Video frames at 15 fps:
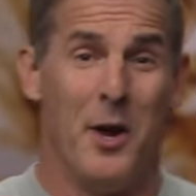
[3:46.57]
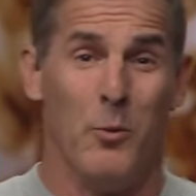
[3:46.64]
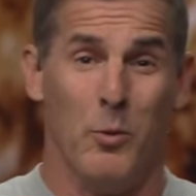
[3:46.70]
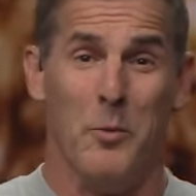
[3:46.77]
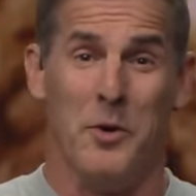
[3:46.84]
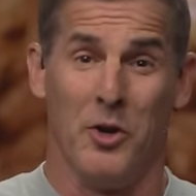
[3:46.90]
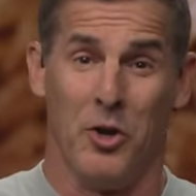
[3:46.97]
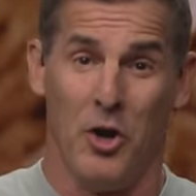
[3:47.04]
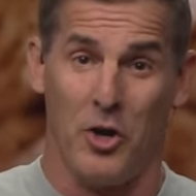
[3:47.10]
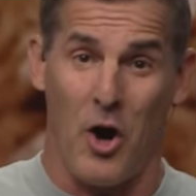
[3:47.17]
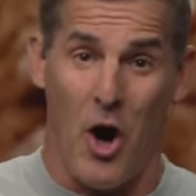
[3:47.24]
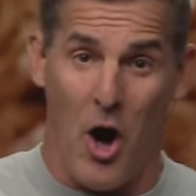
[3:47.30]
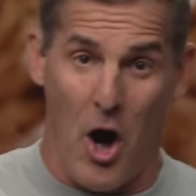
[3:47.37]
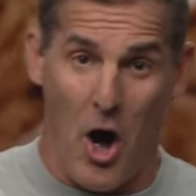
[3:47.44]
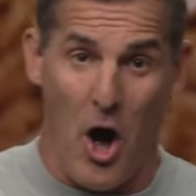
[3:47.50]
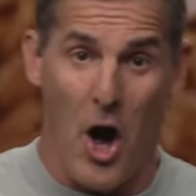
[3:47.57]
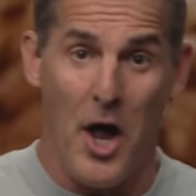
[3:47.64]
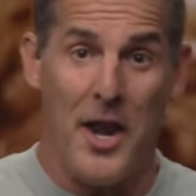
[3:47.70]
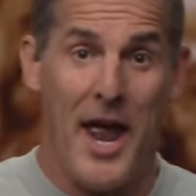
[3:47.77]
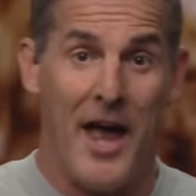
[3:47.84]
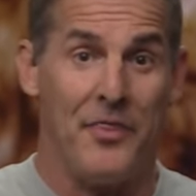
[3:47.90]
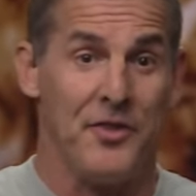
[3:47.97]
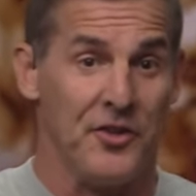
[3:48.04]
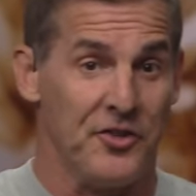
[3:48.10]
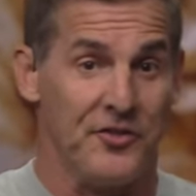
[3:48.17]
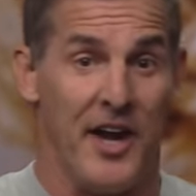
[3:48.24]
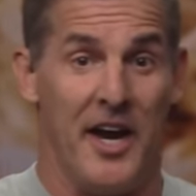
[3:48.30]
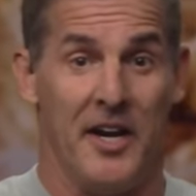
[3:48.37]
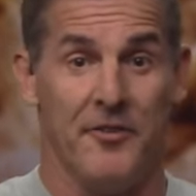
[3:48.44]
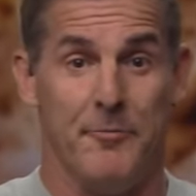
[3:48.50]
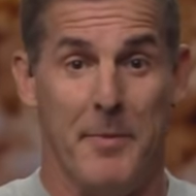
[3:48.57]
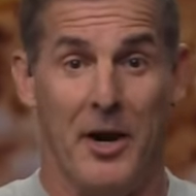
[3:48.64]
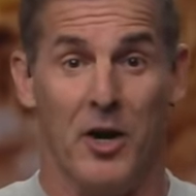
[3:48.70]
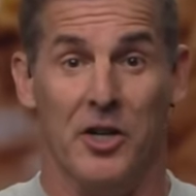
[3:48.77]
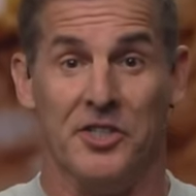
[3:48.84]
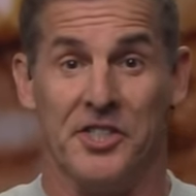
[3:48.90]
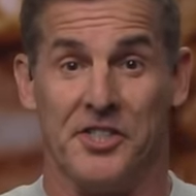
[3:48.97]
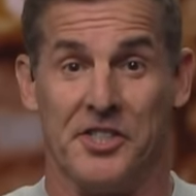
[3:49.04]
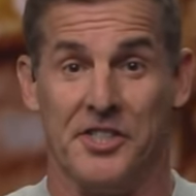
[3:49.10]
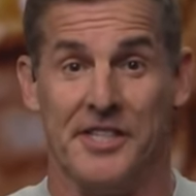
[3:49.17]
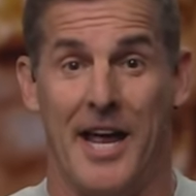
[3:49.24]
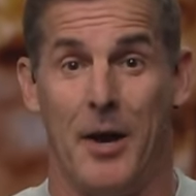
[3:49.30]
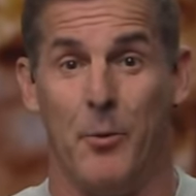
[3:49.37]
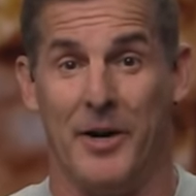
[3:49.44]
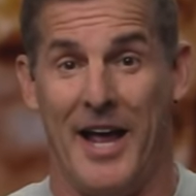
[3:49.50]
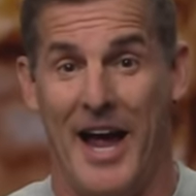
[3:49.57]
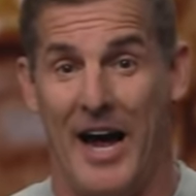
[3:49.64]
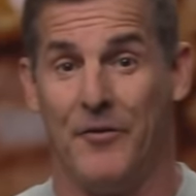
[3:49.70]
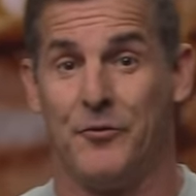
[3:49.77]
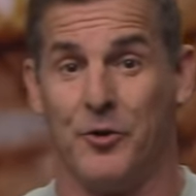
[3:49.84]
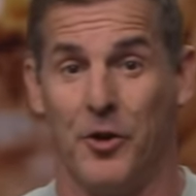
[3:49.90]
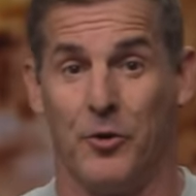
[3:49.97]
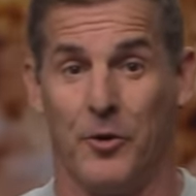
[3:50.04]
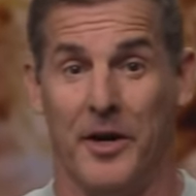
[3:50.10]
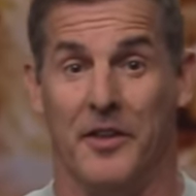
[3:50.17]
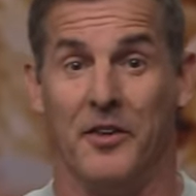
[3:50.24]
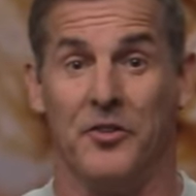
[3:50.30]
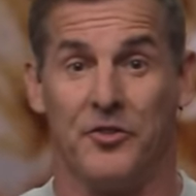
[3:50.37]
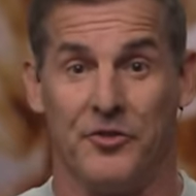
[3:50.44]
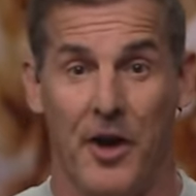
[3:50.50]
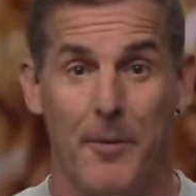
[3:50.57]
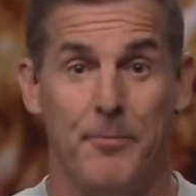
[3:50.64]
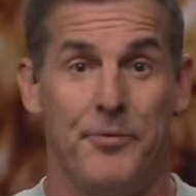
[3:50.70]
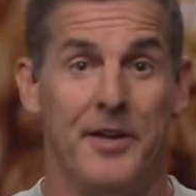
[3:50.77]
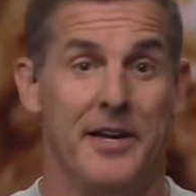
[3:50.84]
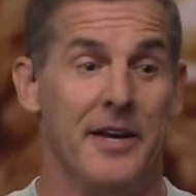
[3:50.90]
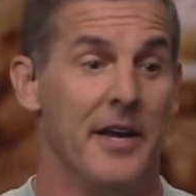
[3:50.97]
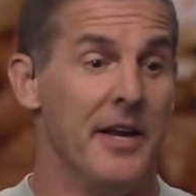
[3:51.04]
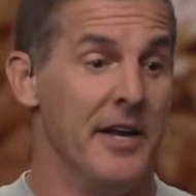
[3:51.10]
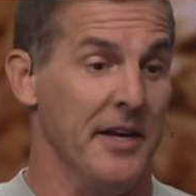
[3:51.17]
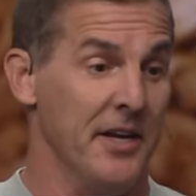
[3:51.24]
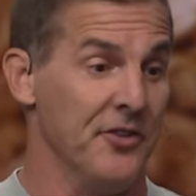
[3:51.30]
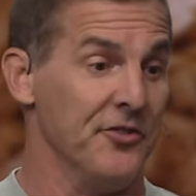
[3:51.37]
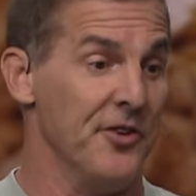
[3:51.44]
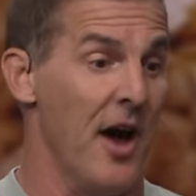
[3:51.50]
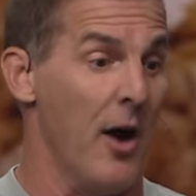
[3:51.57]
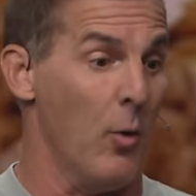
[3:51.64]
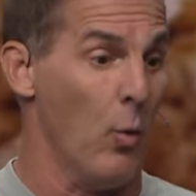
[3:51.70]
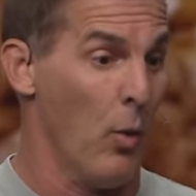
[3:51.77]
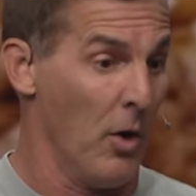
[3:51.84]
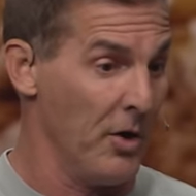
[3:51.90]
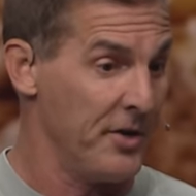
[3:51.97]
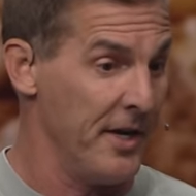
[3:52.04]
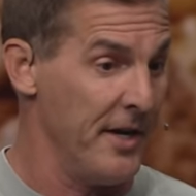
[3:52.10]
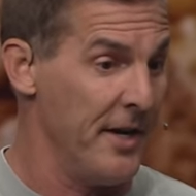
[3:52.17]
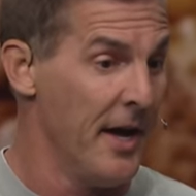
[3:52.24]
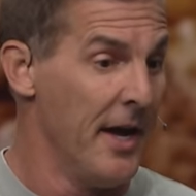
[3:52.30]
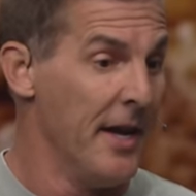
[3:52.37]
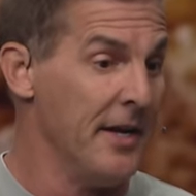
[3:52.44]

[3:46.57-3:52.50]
When we look on at the state of marriages today, we'd have to agree that something is not working,